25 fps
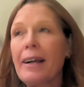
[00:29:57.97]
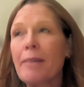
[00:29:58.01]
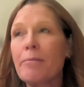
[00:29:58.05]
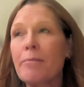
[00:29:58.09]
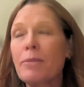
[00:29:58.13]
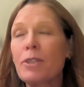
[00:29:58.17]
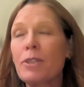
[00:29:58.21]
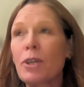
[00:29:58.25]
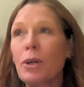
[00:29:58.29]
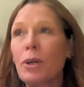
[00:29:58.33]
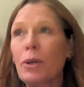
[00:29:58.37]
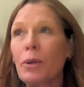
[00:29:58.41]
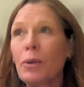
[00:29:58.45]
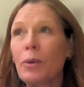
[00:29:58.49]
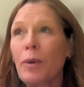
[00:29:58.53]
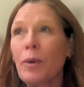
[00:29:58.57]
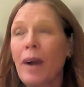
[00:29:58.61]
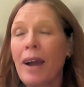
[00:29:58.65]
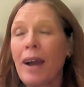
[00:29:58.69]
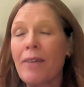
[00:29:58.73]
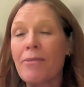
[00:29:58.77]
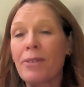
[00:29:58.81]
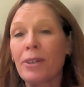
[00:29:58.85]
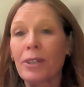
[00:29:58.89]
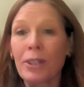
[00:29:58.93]
So
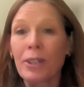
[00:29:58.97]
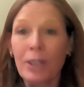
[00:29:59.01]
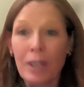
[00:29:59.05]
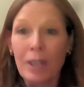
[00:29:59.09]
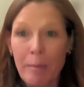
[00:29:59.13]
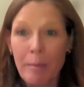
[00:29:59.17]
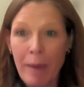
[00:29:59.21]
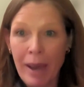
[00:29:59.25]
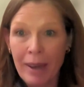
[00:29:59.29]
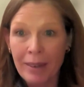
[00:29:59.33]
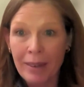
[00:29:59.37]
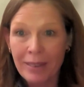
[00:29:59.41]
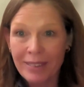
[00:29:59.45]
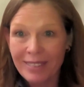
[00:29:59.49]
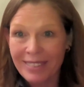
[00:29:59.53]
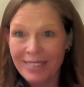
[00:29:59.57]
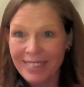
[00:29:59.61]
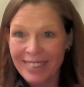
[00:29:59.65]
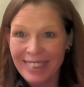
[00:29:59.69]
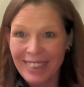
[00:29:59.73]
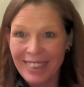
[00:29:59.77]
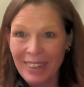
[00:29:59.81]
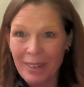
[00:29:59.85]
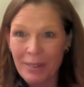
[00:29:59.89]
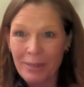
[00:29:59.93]
I feel good about,
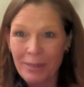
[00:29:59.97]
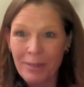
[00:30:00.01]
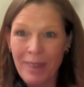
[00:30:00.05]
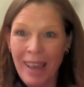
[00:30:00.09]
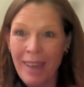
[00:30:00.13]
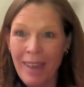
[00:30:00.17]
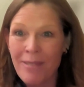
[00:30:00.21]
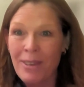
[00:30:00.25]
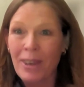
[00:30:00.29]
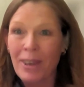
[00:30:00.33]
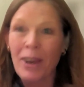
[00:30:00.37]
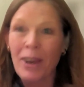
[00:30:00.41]
having